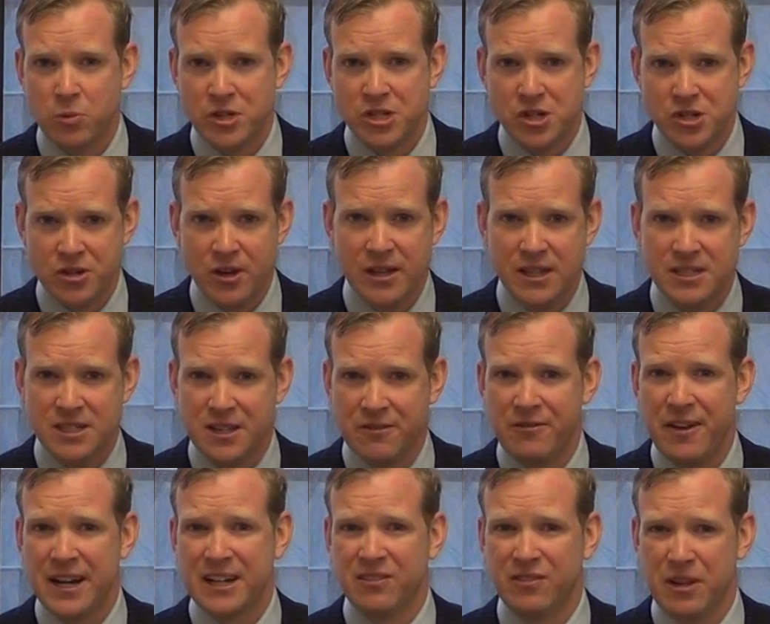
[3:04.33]
which is
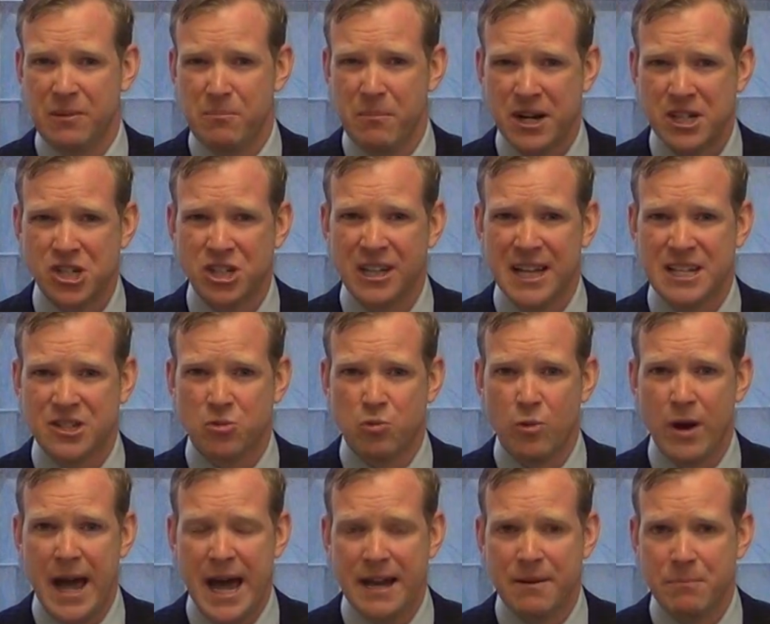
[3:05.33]
effectively much less
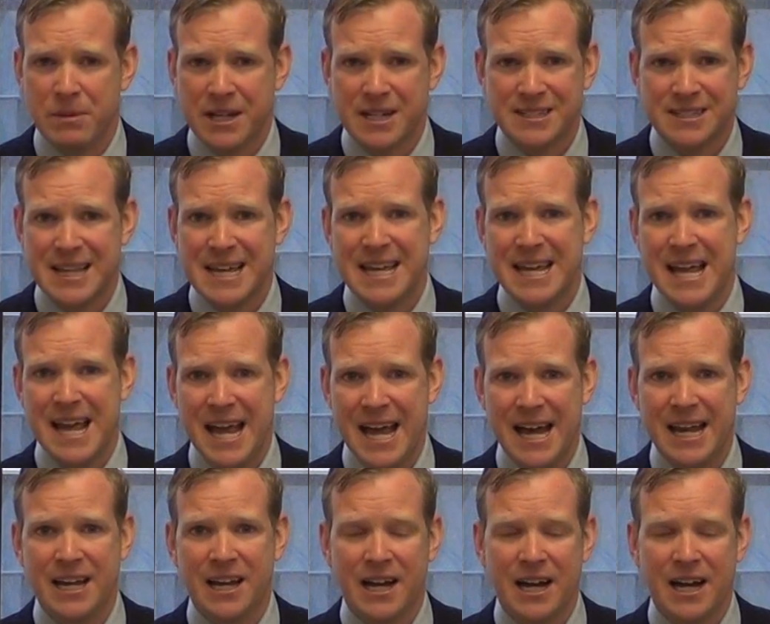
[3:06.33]
rent because they can't